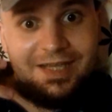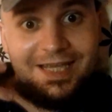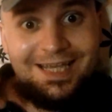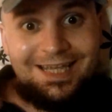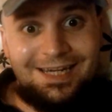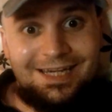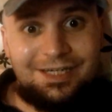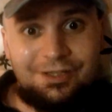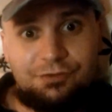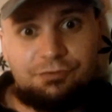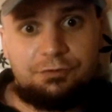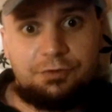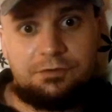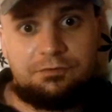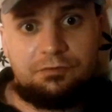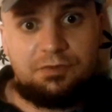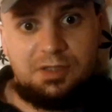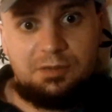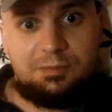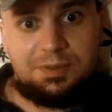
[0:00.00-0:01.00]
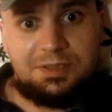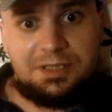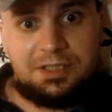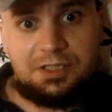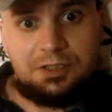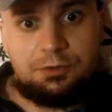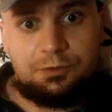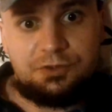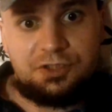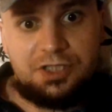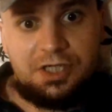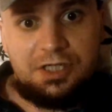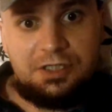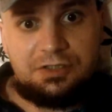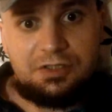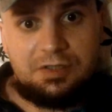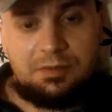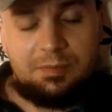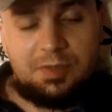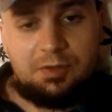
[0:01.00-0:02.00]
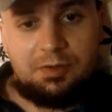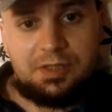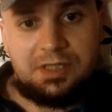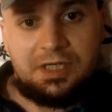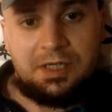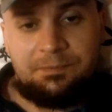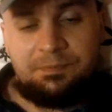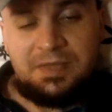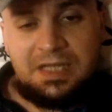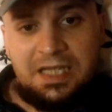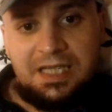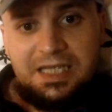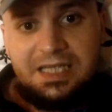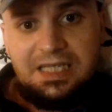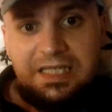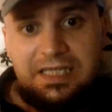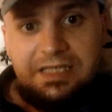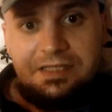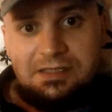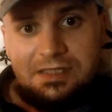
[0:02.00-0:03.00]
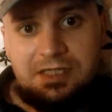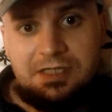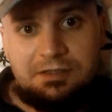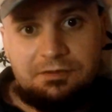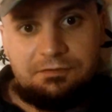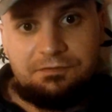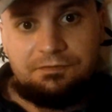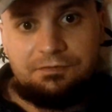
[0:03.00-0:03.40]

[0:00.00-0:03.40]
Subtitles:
any sort of real political change in America is if,